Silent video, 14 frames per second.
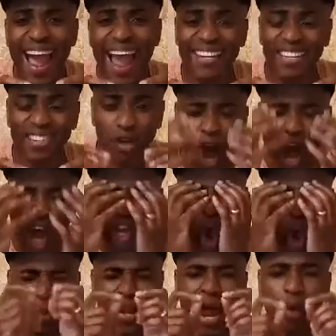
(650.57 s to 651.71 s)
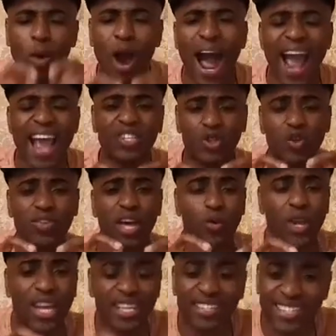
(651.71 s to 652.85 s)
God, open our eyes so that
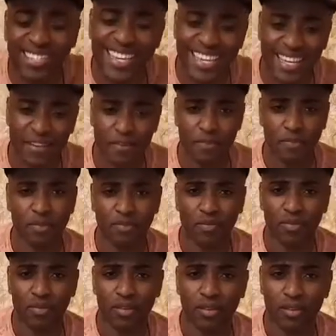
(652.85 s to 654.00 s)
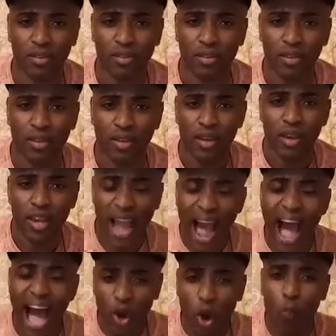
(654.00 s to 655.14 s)
we can see. There was one musician who
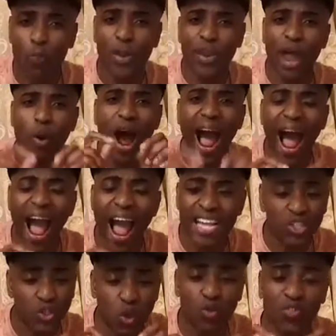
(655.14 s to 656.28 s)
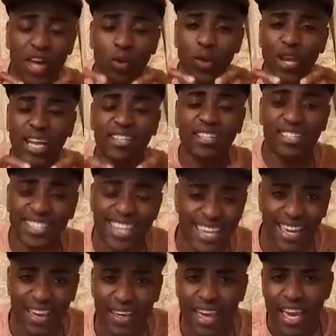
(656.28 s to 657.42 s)
sang a song, says, God, whatever that you are
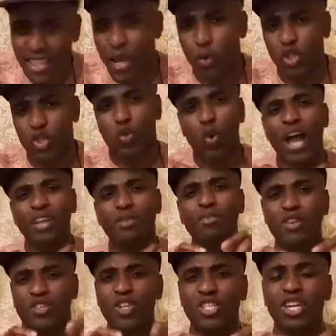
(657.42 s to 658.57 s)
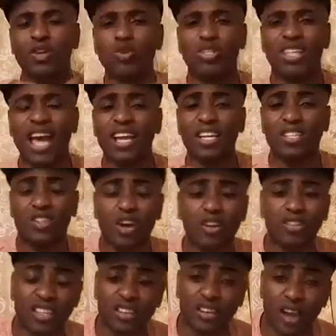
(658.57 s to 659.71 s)
doing in this season, don't do it without
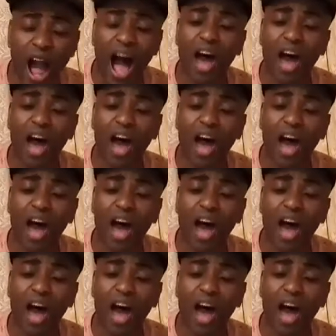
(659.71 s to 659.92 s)
me.